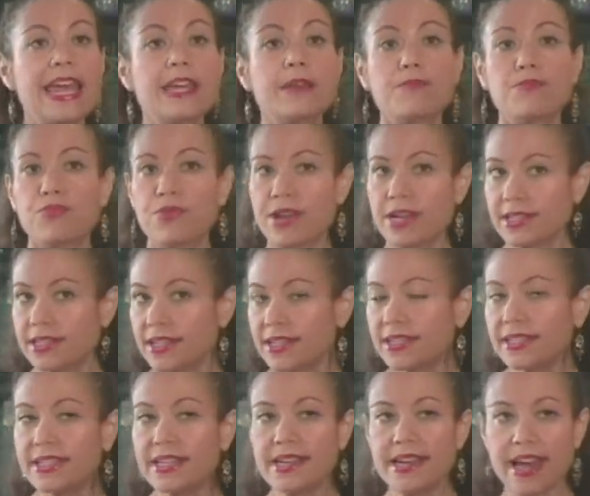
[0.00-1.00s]
It brings
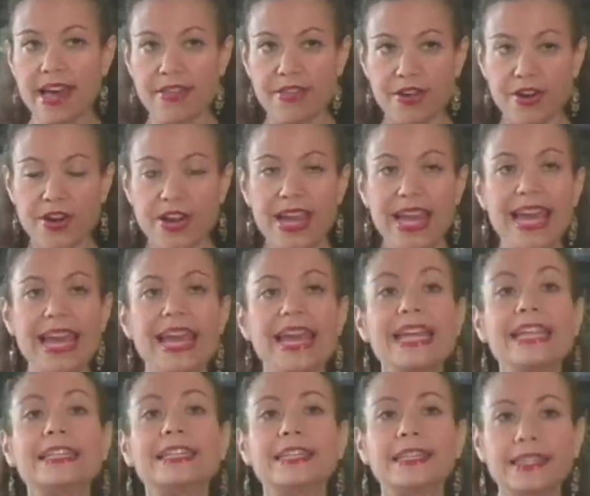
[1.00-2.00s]
us together.
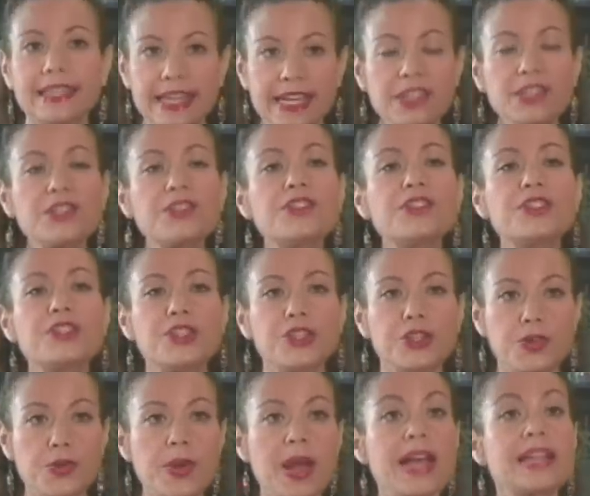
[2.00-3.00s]
It links the
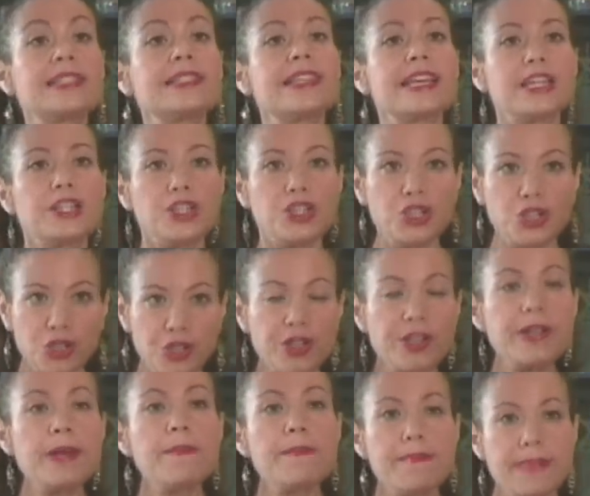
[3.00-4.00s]
two as they
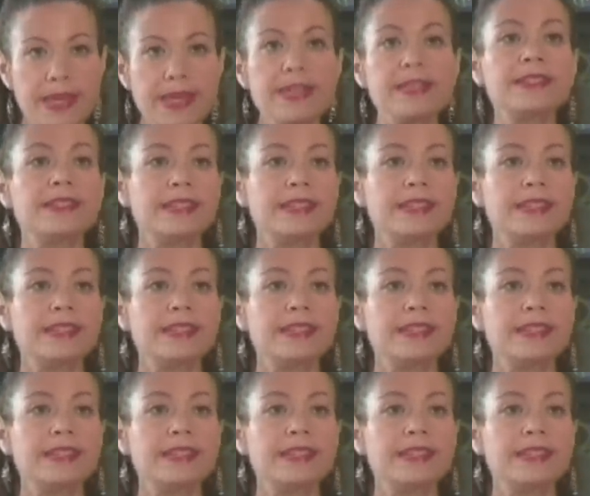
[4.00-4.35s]
should be